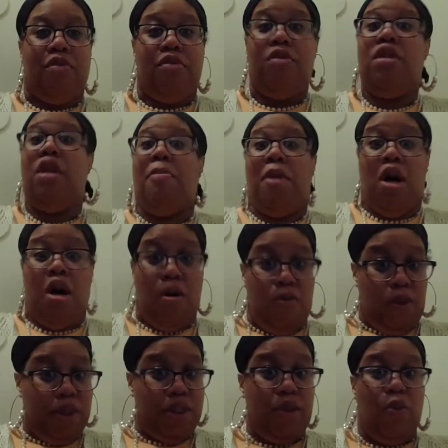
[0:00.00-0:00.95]
The
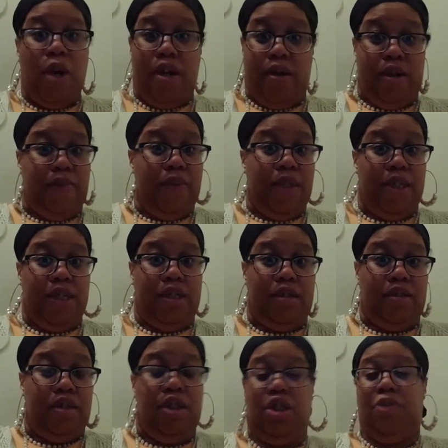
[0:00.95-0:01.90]
mom was aware of
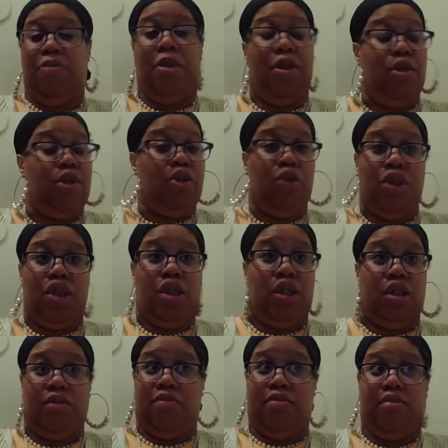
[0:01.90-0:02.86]
this. She's been on
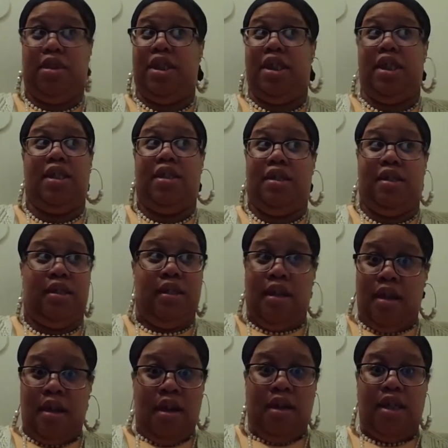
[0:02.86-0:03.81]
drugs since
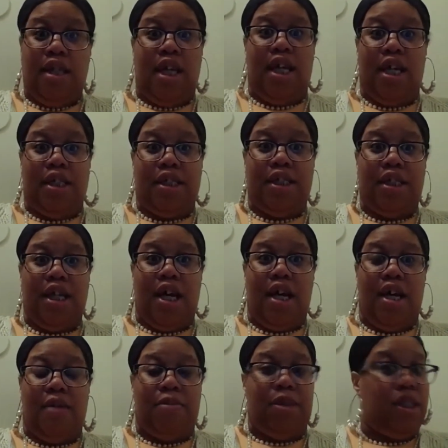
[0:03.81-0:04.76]
the hands of
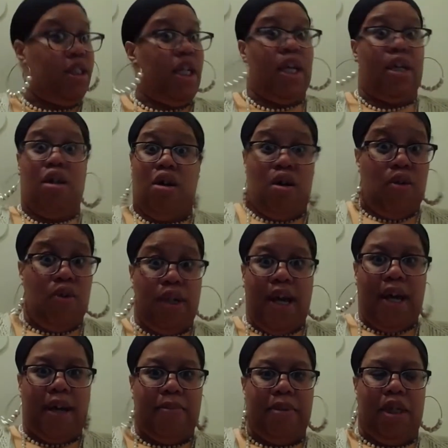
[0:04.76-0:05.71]
time, just like a whole
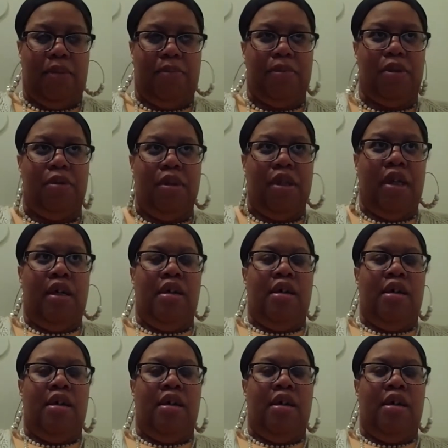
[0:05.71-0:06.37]
lot of people.